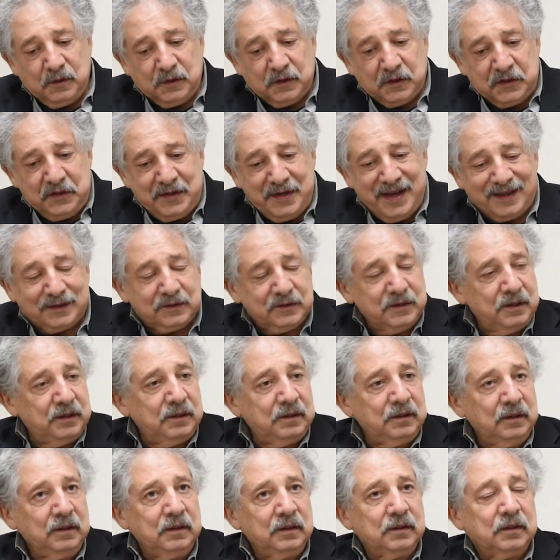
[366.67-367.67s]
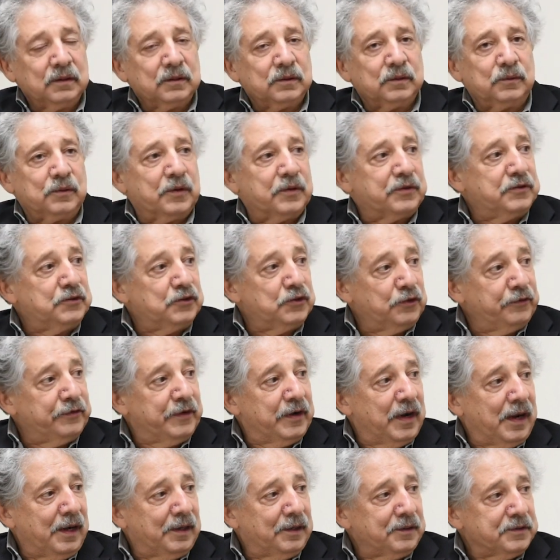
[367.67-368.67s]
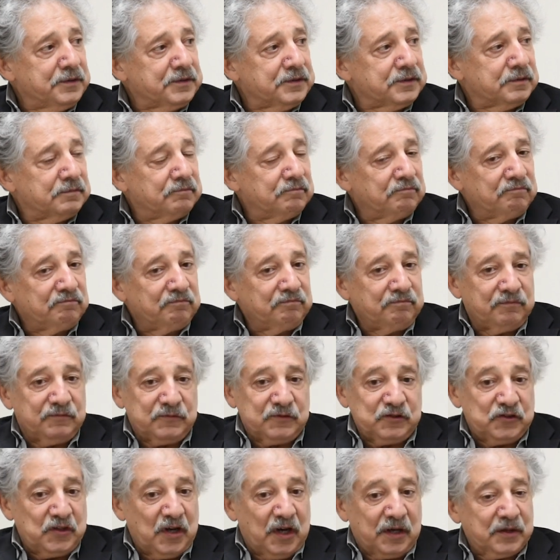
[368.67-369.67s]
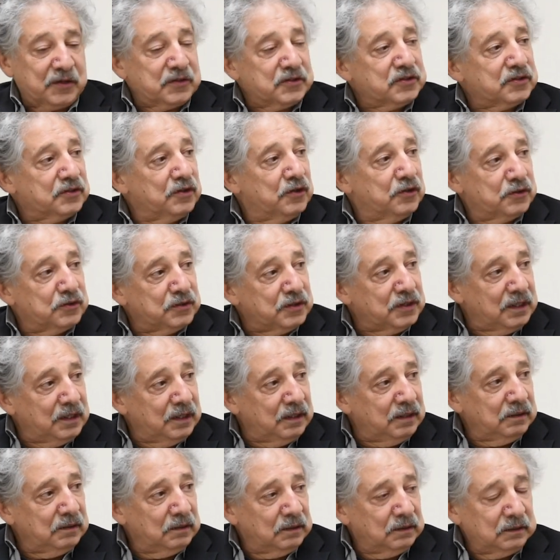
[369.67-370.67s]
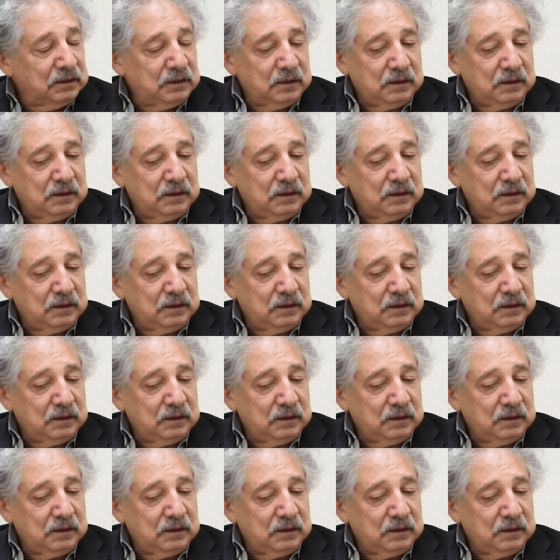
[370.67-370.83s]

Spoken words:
connecting with juveniles as young as 13,